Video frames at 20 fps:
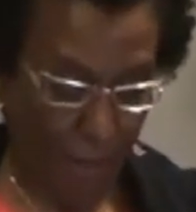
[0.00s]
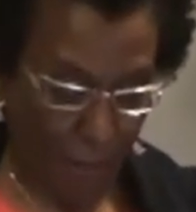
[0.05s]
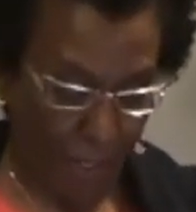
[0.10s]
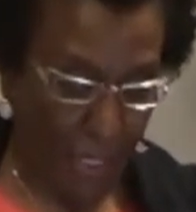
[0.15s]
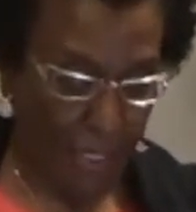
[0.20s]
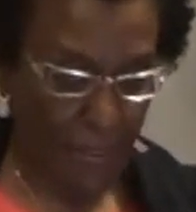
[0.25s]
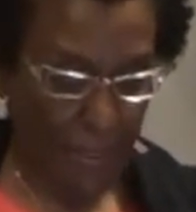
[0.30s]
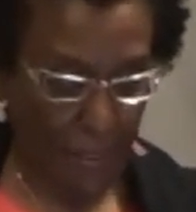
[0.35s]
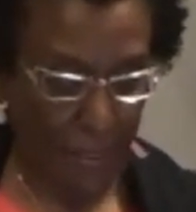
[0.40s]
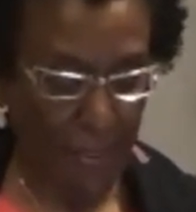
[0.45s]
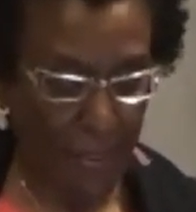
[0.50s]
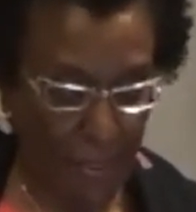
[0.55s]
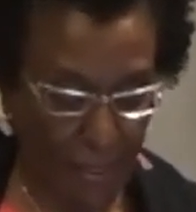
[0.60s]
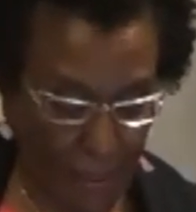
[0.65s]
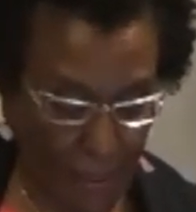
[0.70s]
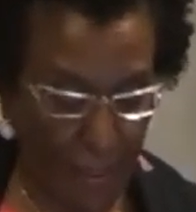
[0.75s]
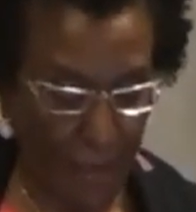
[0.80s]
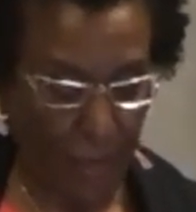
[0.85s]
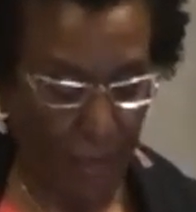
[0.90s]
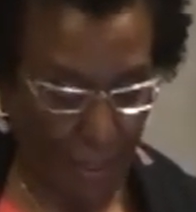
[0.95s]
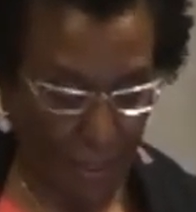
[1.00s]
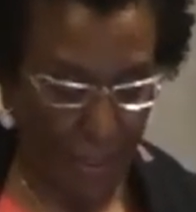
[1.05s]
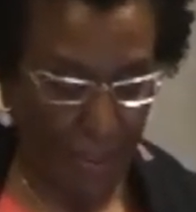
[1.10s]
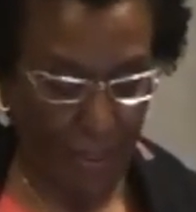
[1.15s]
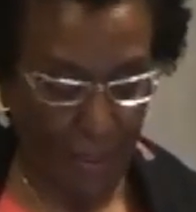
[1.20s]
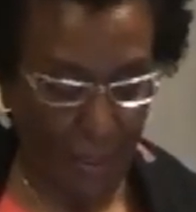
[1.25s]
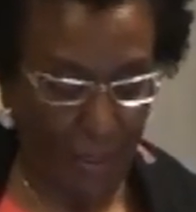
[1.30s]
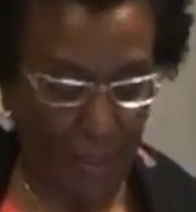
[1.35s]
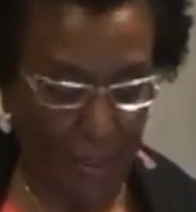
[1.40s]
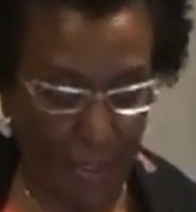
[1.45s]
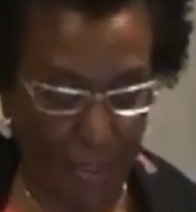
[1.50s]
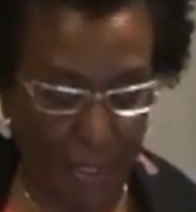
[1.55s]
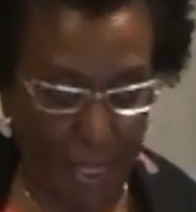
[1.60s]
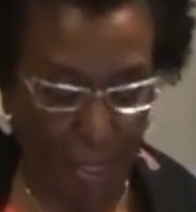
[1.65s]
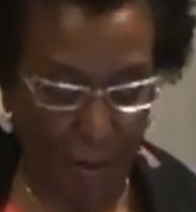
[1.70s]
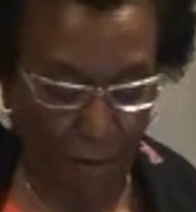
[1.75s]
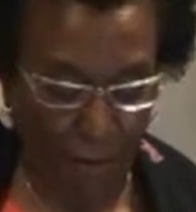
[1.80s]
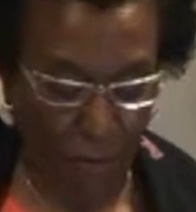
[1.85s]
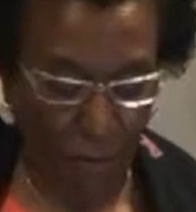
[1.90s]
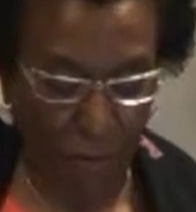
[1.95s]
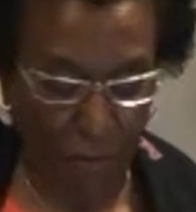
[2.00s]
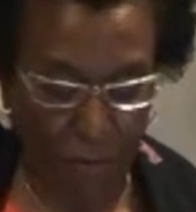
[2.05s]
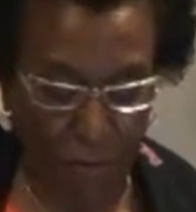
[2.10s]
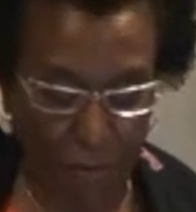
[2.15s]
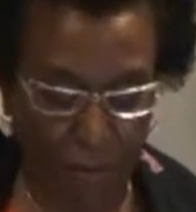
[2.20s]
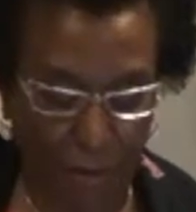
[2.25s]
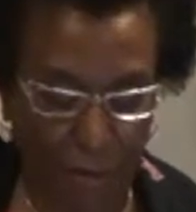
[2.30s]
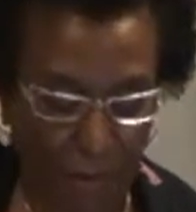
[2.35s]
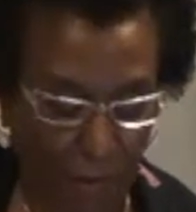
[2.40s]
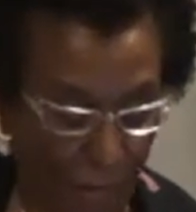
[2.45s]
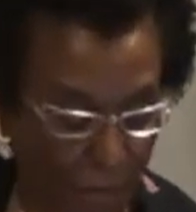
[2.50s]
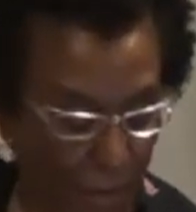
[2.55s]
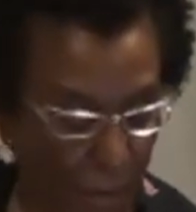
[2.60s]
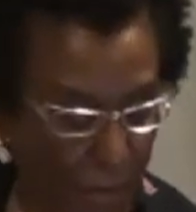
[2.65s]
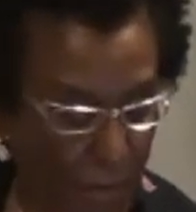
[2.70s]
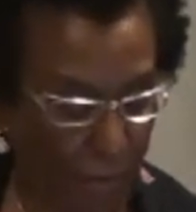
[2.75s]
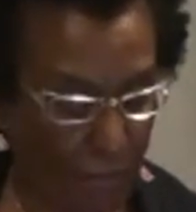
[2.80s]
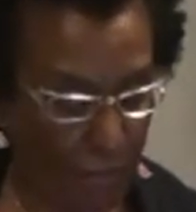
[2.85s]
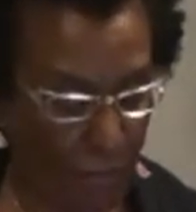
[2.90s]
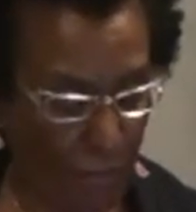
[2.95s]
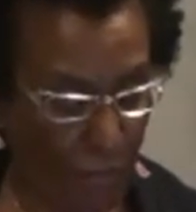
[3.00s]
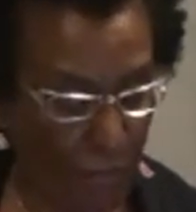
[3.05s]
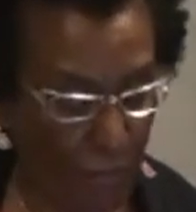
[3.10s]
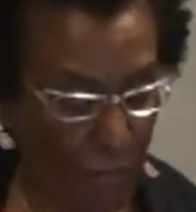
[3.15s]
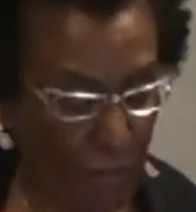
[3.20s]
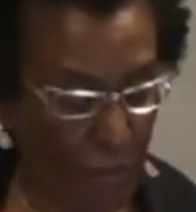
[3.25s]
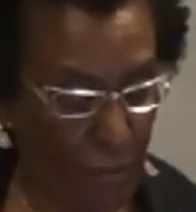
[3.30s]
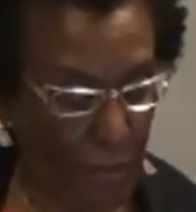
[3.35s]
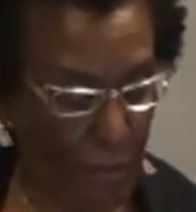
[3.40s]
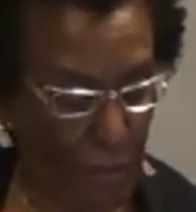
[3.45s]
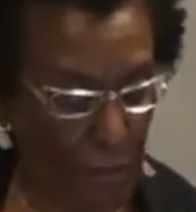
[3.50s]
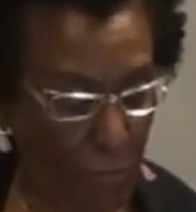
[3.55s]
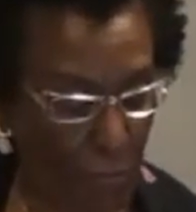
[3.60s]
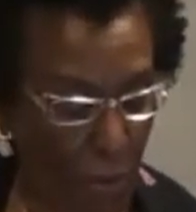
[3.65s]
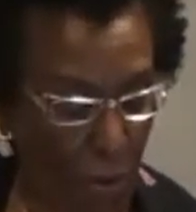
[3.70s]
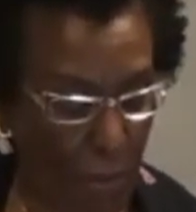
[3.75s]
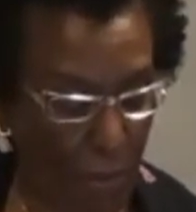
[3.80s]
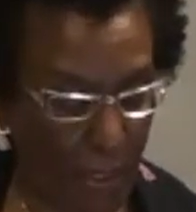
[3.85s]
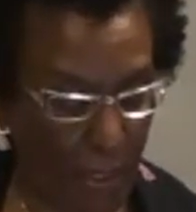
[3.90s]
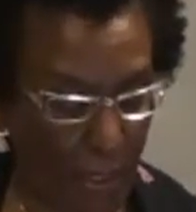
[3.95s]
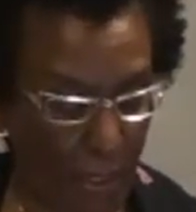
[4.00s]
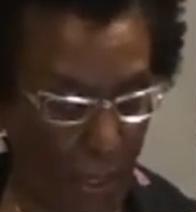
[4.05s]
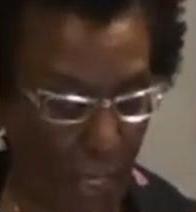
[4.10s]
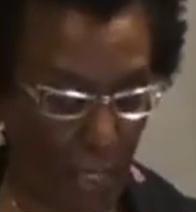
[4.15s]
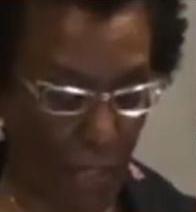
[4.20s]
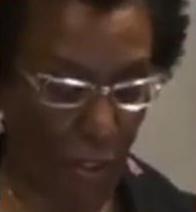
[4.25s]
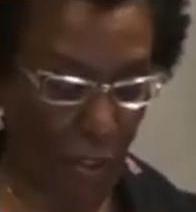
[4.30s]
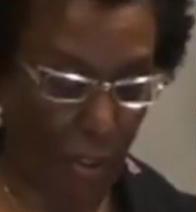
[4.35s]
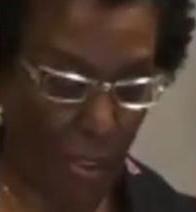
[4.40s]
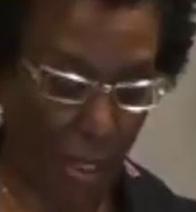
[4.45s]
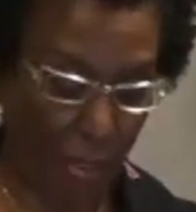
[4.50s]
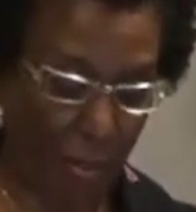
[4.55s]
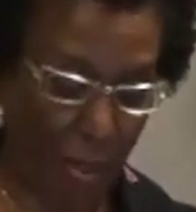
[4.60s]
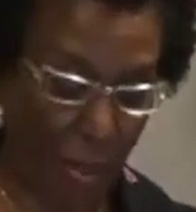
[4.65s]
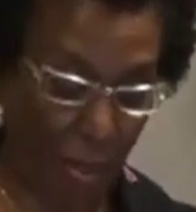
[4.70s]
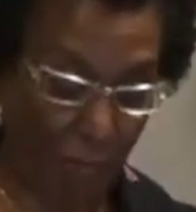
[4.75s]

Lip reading: that this is the 70th and 60th anniversaries of the founding of the university's permanent collection and